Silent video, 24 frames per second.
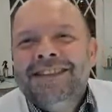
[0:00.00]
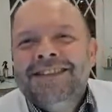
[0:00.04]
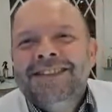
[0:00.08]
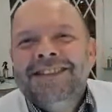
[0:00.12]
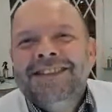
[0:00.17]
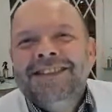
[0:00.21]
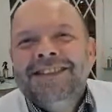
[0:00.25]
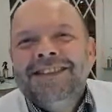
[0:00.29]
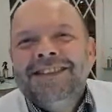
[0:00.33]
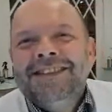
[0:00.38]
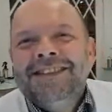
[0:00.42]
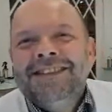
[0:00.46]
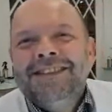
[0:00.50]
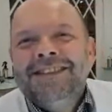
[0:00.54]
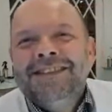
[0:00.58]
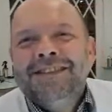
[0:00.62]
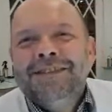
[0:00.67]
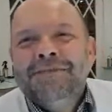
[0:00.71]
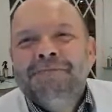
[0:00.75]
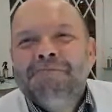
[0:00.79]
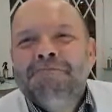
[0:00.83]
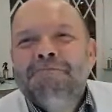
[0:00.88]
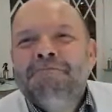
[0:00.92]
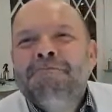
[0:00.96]

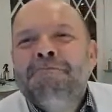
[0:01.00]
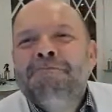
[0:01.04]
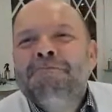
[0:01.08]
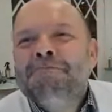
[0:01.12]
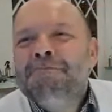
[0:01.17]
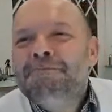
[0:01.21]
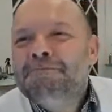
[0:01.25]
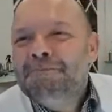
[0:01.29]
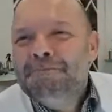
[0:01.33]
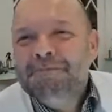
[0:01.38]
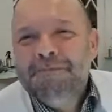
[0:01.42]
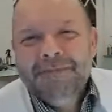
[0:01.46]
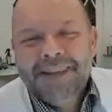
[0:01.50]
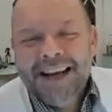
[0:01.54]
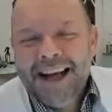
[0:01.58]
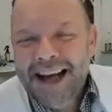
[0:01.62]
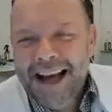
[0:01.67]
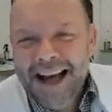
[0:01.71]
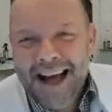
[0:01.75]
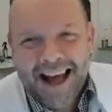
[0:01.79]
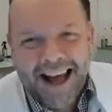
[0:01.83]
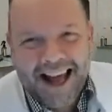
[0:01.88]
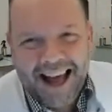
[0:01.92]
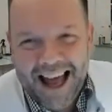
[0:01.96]
just
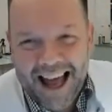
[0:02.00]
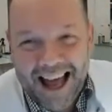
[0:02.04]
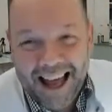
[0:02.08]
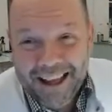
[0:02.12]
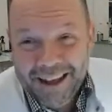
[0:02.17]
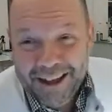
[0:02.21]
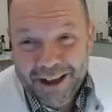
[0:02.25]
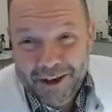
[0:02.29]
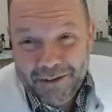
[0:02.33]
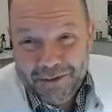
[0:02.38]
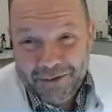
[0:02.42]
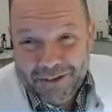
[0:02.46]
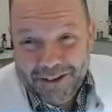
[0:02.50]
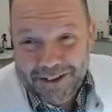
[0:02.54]
I love